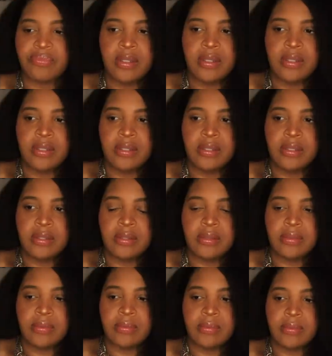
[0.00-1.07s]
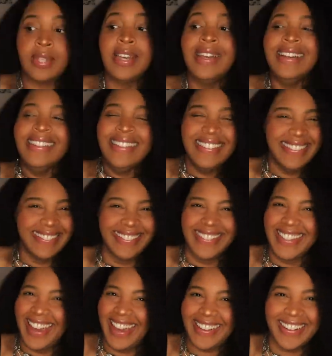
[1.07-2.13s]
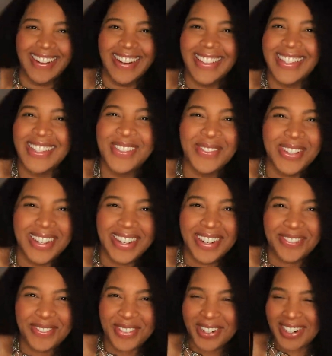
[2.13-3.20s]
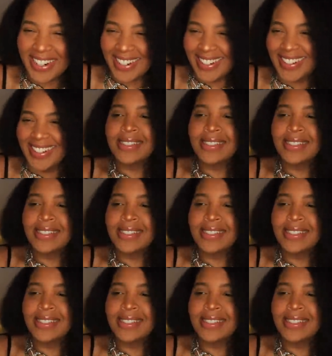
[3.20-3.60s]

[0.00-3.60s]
Spooky. Yeah, girl, that's what we're here for.